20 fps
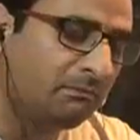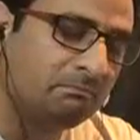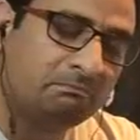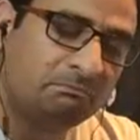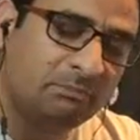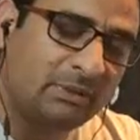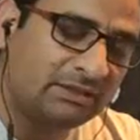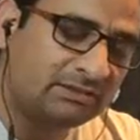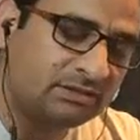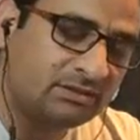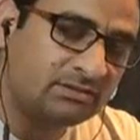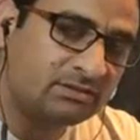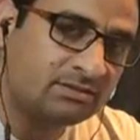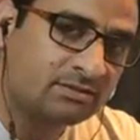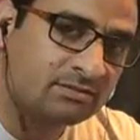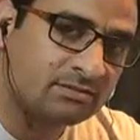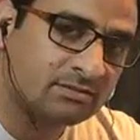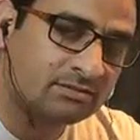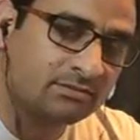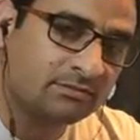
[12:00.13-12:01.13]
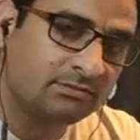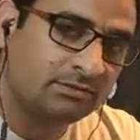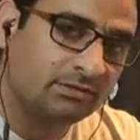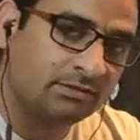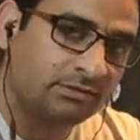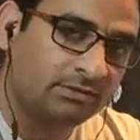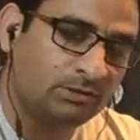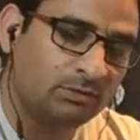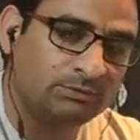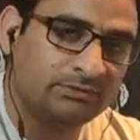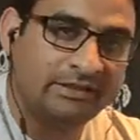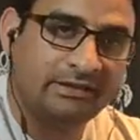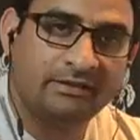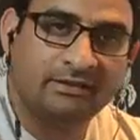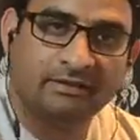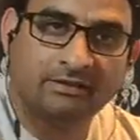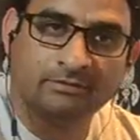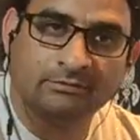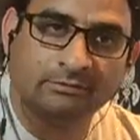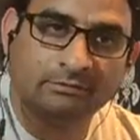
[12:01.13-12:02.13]
mothers,
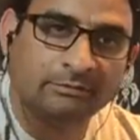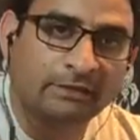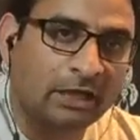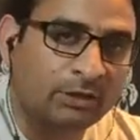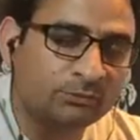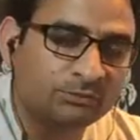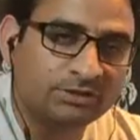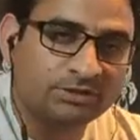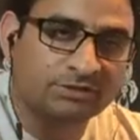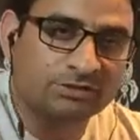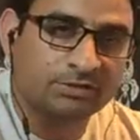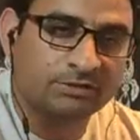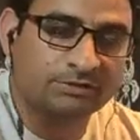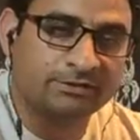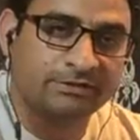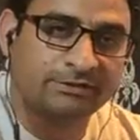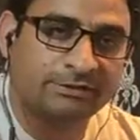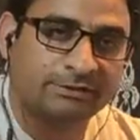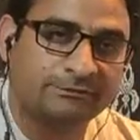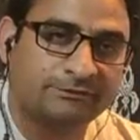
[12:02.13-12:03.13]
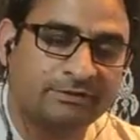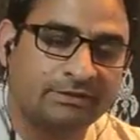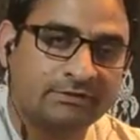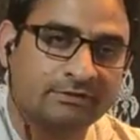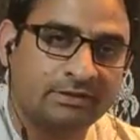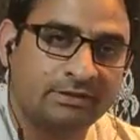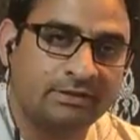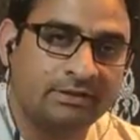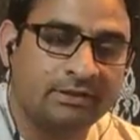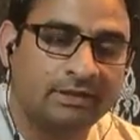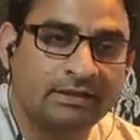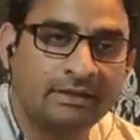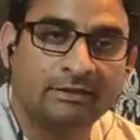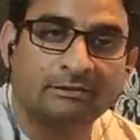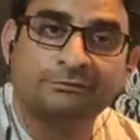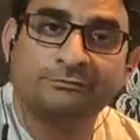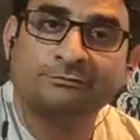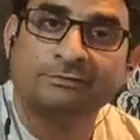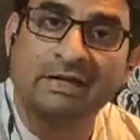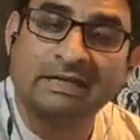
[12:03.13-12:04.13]
they love their children differently.
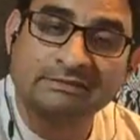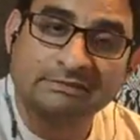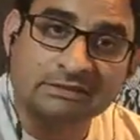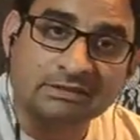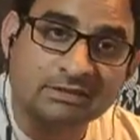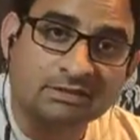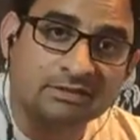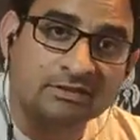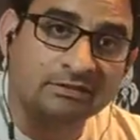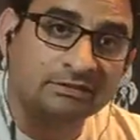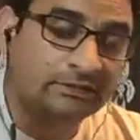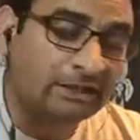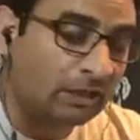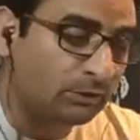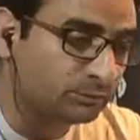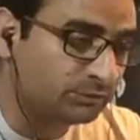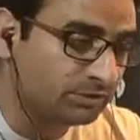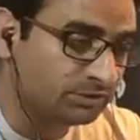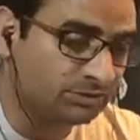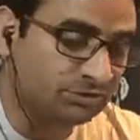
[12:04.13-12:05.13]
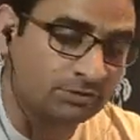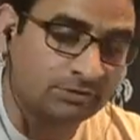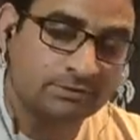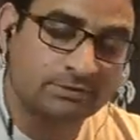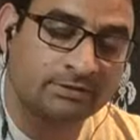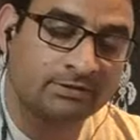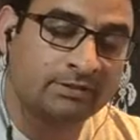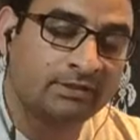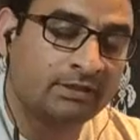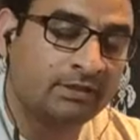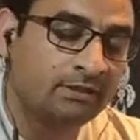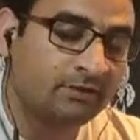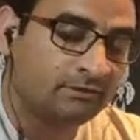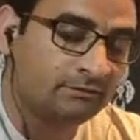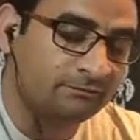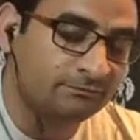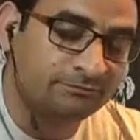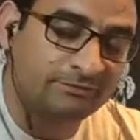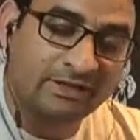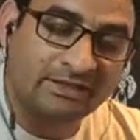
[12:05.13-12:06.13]
Fathers love their children
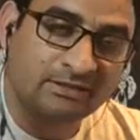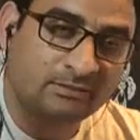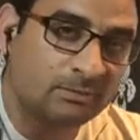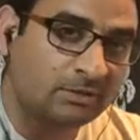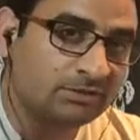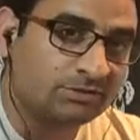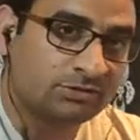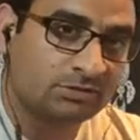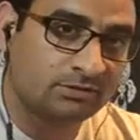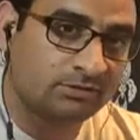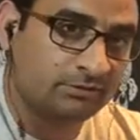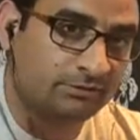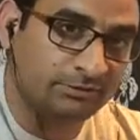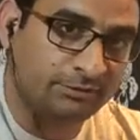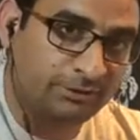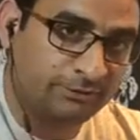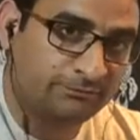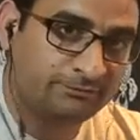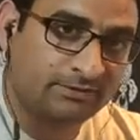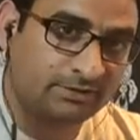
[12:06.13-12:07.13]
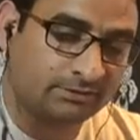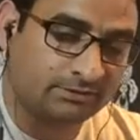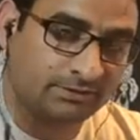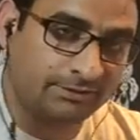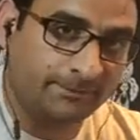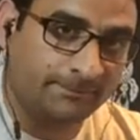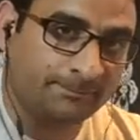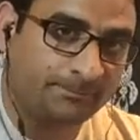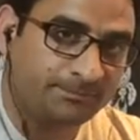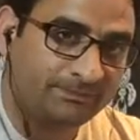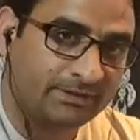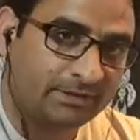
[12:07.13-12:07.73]
very much differently.